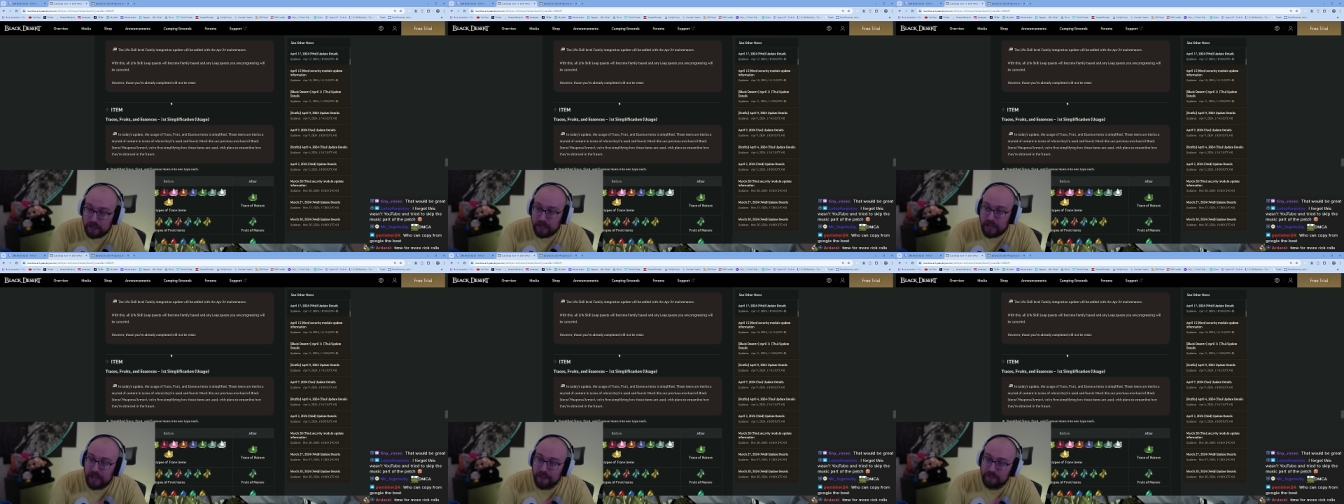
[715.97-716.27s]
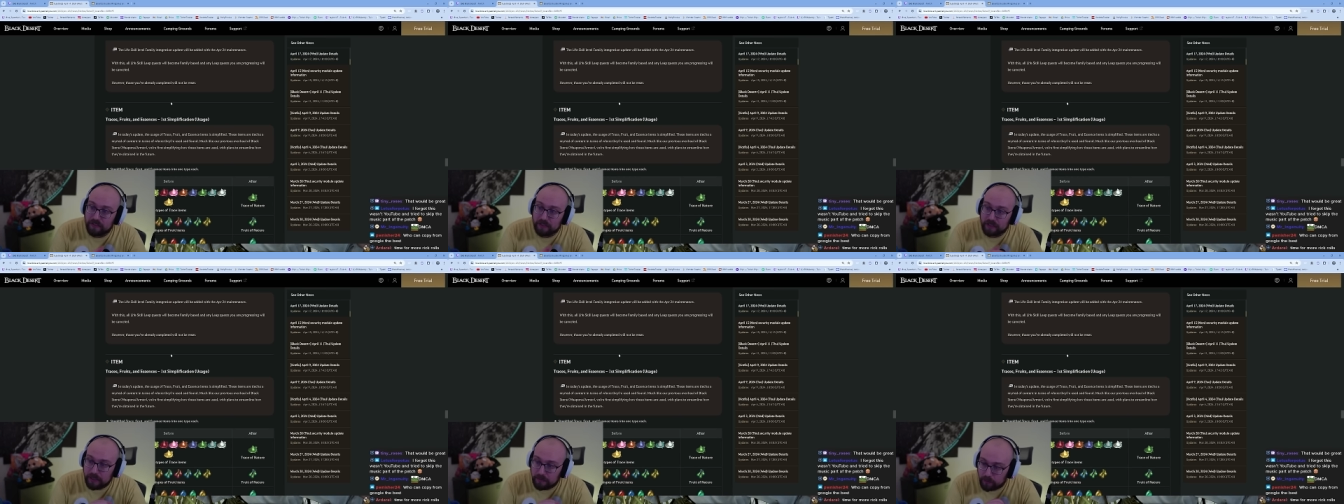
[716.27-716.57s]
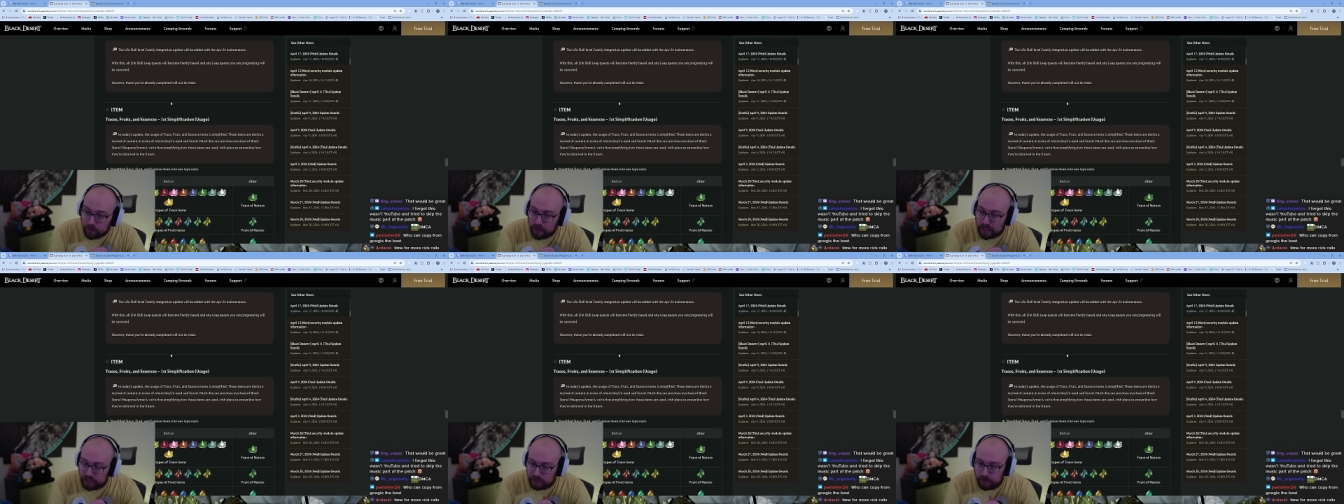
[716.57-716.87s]
and the leap
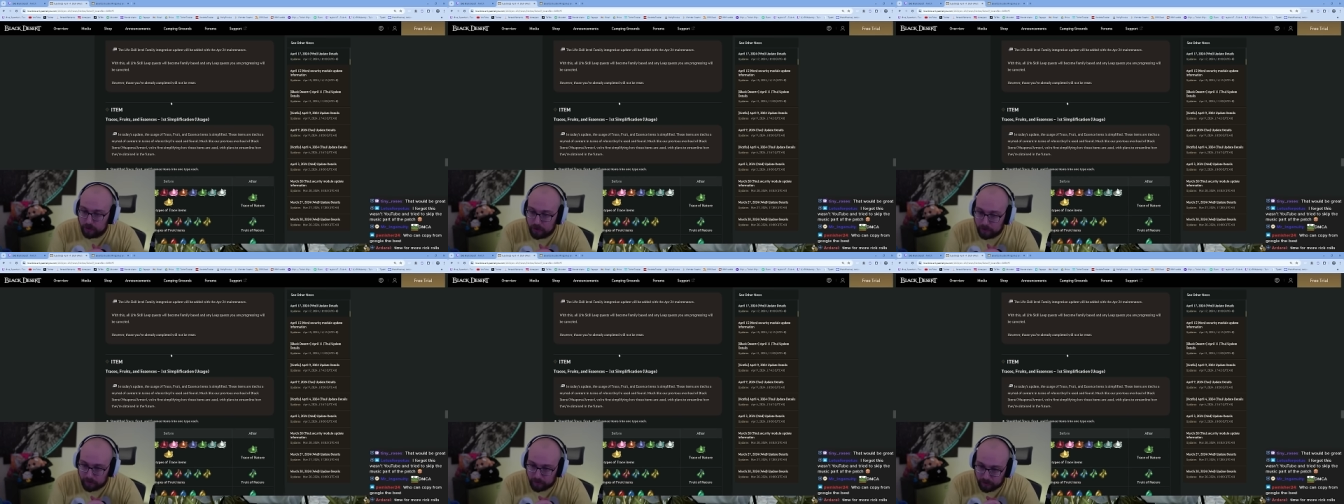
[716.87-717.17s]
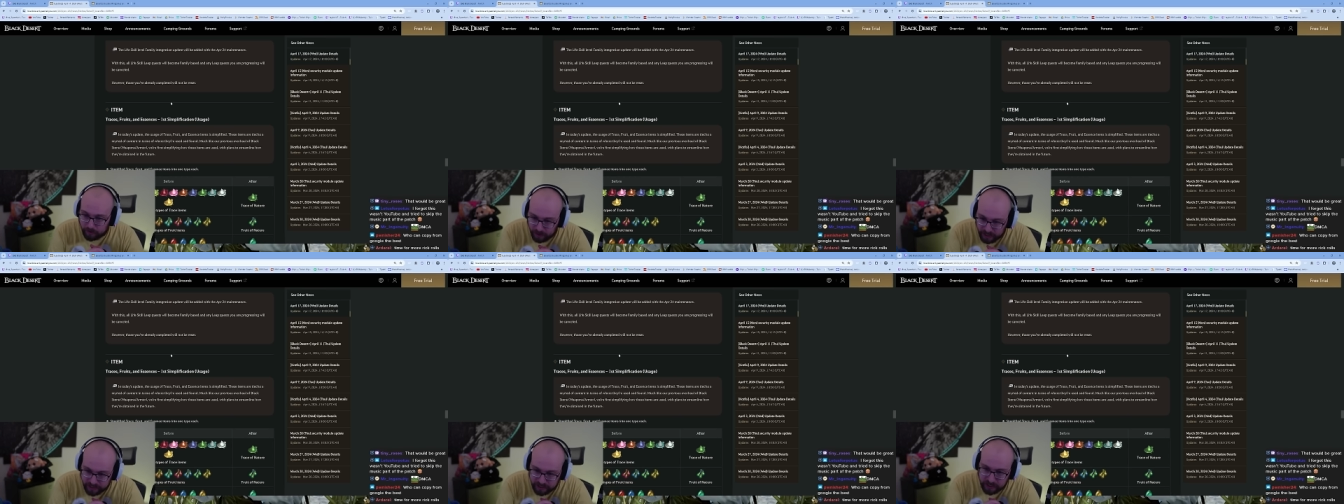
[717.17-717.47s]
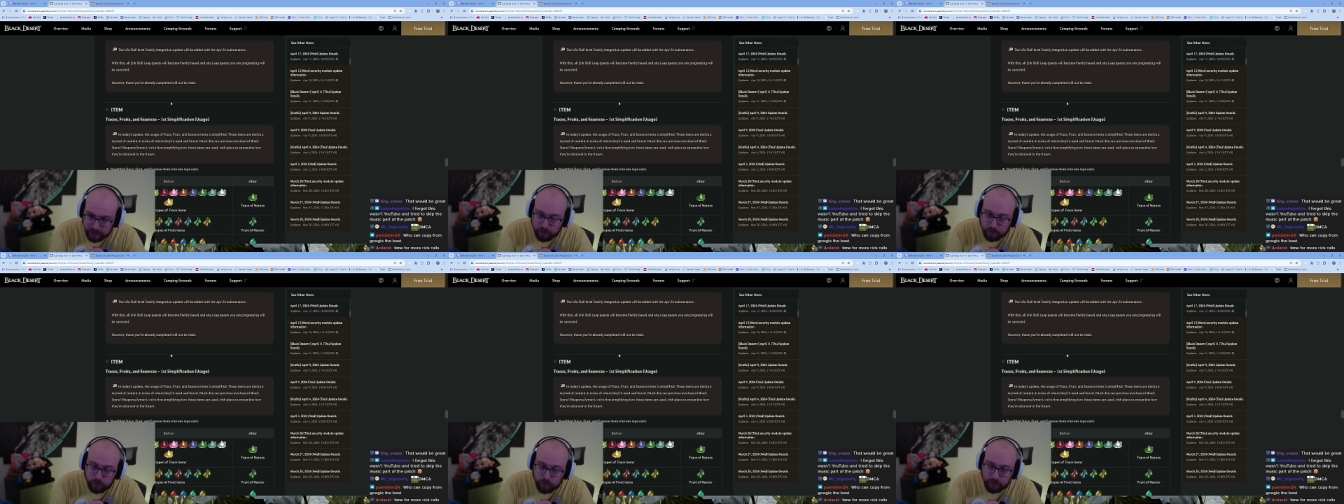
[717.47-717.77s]
quests you are
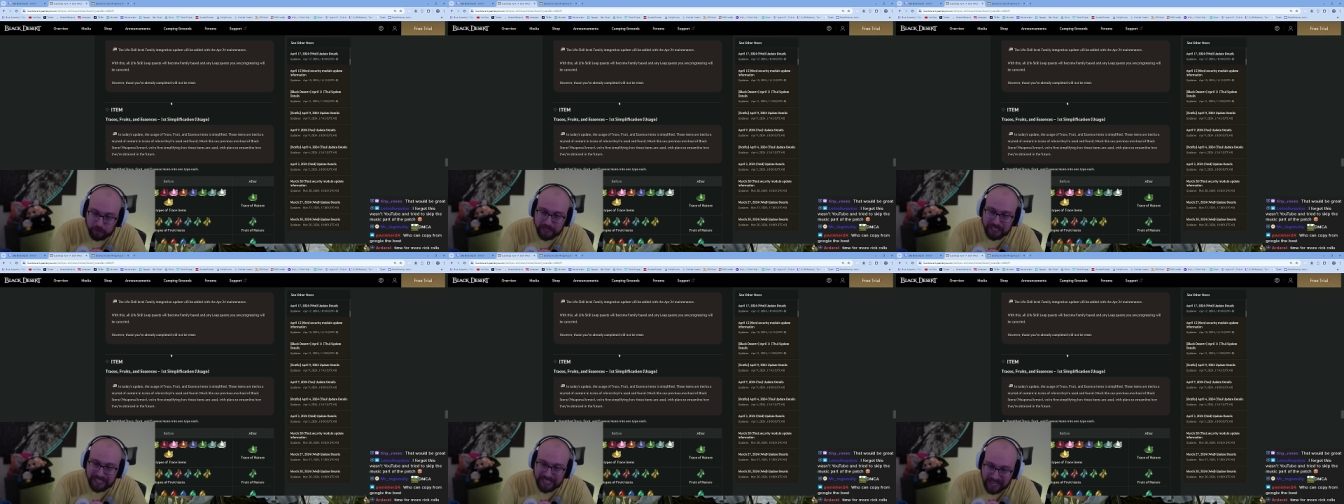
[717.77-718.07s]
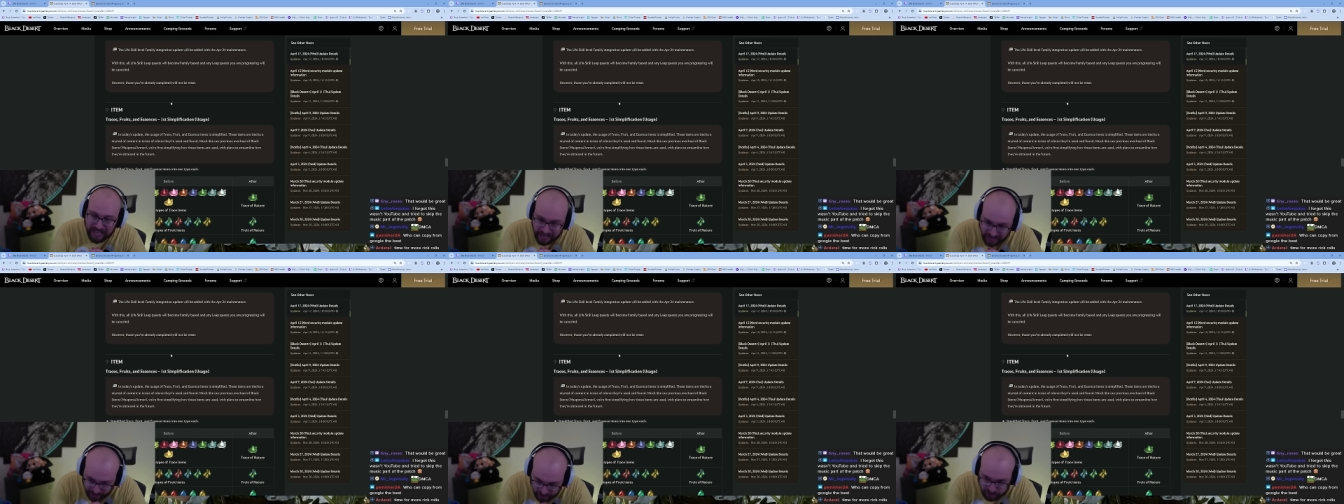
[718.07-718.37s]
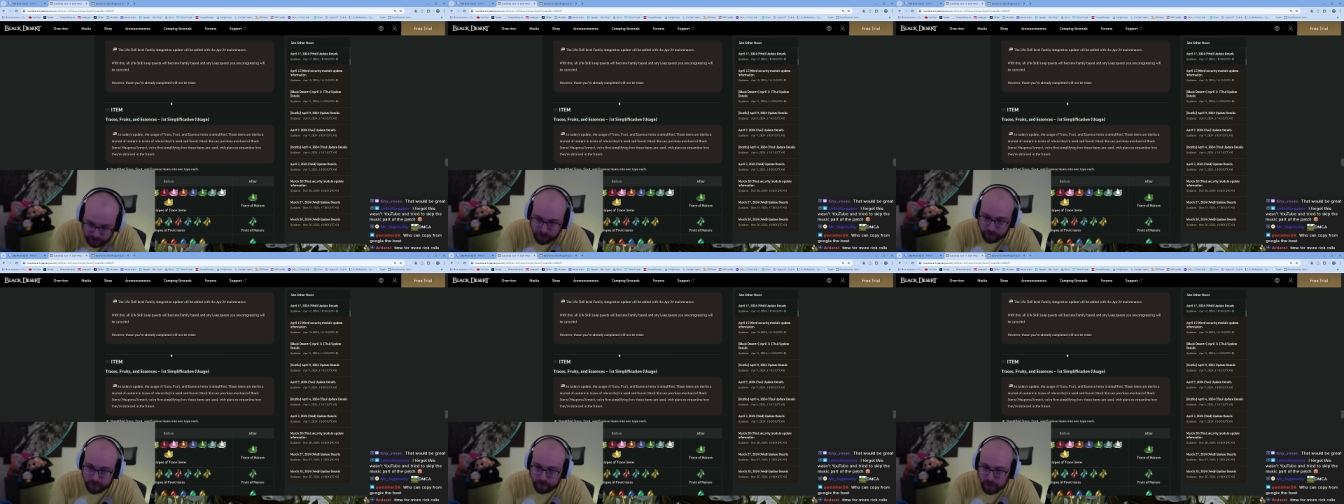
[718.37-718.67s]
progressing will be
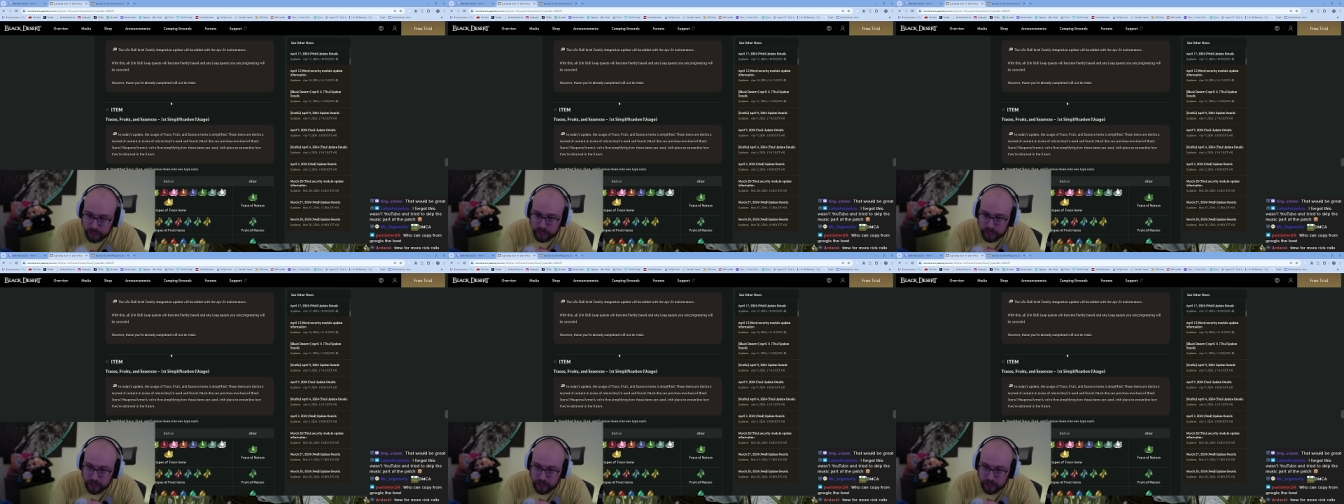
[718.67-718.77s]
canceled.